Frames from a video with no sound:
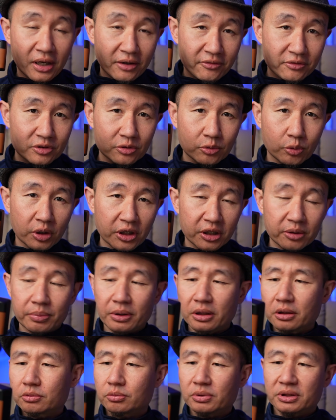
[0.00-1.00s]
having to worry
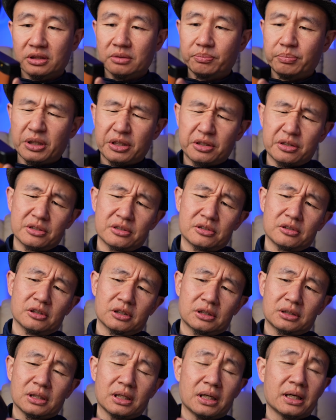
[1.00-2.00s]
about what the pictures
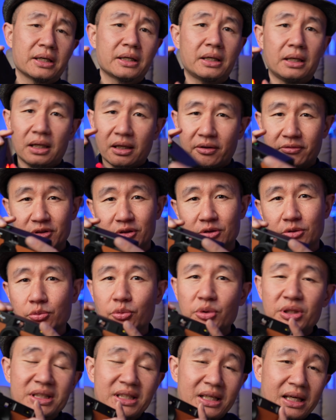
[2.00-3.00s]
look like and having to
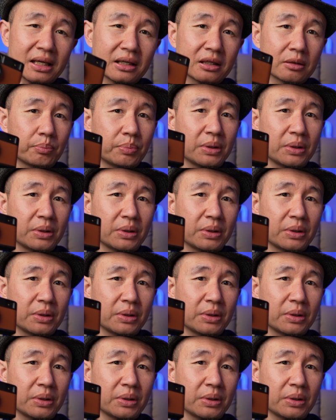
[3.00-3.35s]
retake a